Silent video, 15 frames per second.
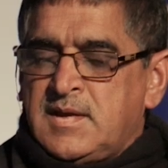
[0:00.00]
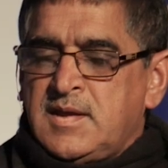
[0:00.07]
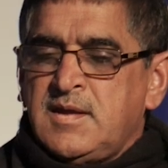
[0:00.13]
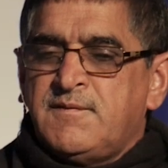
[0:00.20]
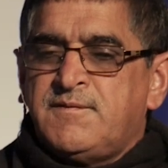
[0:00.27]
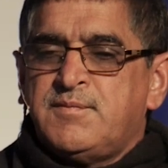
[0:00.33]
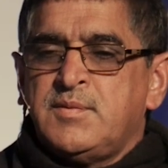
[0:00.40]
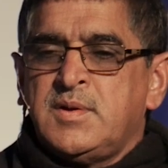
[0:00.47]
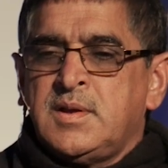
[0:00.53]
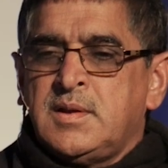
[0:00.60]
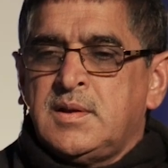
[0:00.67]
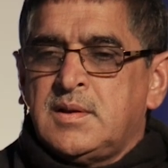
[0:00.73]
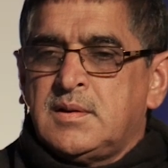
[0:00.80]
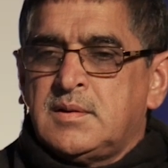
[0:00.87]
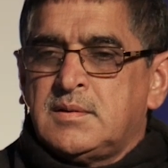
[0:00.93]
if
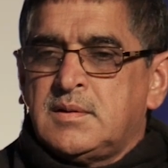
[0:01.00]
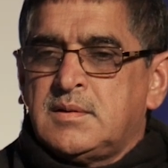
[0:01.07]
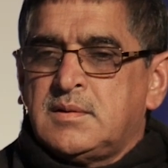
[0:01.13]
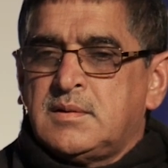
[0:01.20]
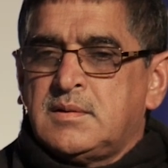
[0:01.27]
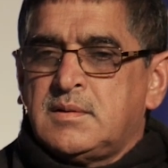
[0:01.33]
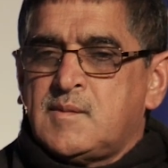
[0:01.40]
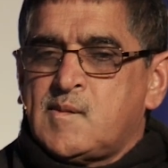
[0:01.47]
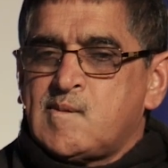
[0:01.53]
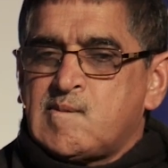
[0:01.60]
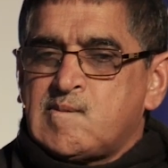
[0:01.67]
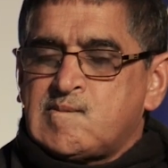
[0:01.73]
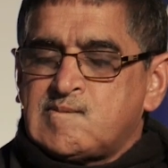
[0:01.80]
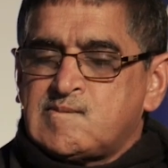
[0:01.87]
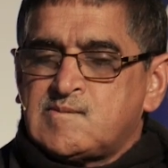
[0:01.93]
we
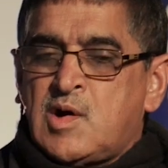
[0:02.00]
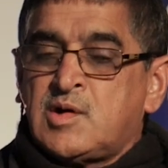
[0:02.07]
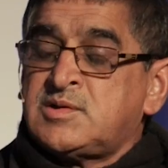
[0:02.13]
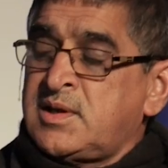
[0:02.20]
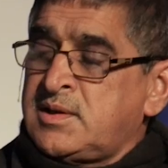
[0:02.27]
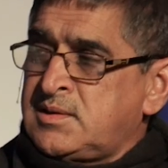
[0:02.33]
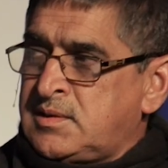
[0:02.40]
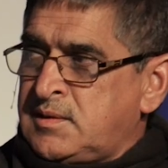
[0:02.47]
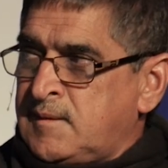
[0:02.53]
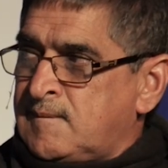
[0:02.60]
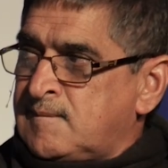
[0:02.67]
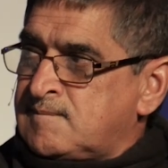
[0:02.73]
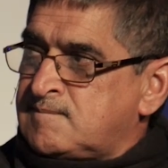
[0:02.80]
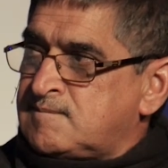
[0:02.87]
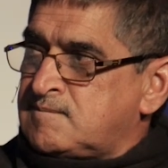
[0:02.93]
are tendering,
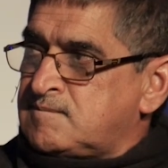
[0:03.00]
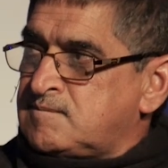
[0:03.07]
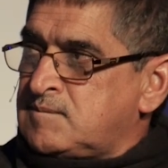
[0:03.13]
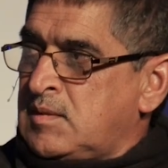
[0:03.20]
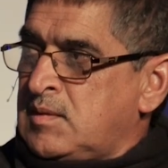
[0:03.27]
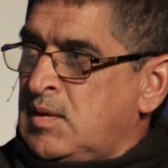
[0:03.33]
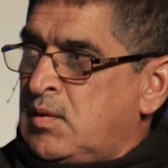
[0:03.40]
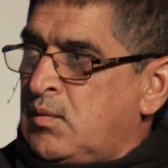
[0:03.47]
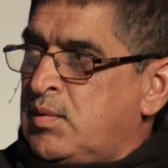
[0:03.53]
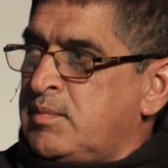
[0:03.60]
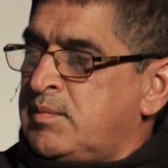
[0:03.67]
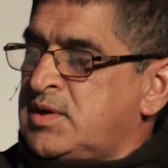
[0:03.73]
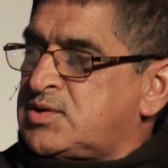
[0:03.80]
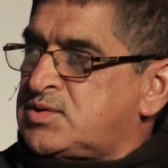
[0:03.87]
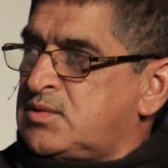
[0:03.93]
we
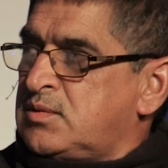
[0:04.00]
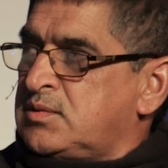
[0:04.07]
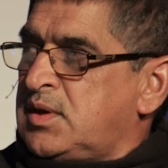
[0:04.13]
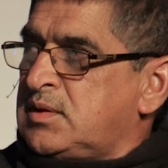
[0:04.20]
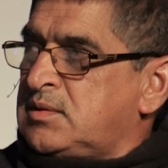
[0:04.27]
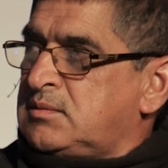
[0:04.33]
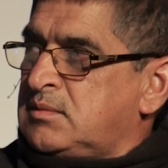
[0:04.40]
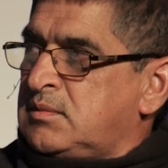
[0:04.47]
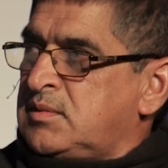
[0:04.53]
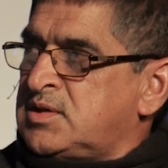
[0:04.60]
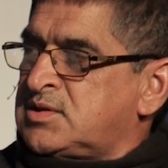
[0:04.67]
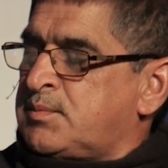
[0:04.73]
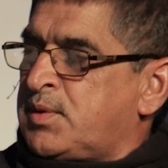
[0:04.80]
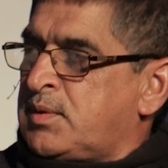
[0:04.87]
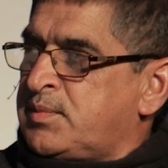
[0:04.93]
make sure that there's
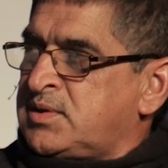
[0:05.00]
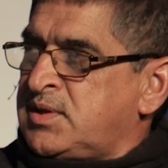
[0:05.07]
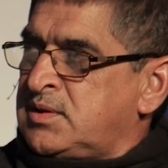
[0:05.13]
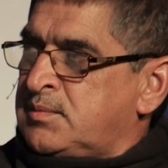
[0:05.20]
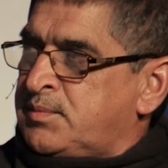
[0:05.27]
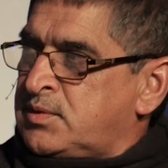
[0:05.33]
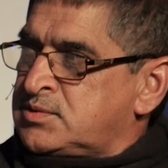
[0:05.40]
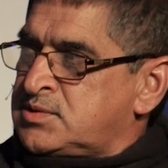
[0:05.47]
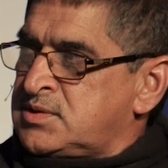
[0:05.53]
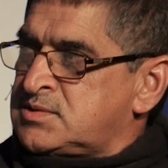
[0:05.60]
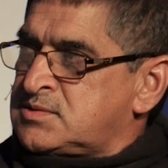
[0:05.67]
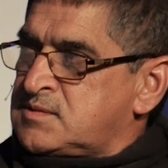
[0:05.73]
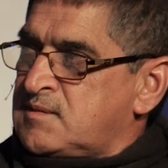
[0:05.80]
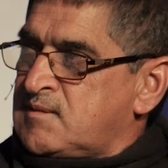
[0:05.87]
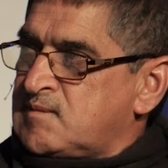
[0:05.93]
a proper tender
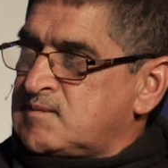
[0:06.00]
process,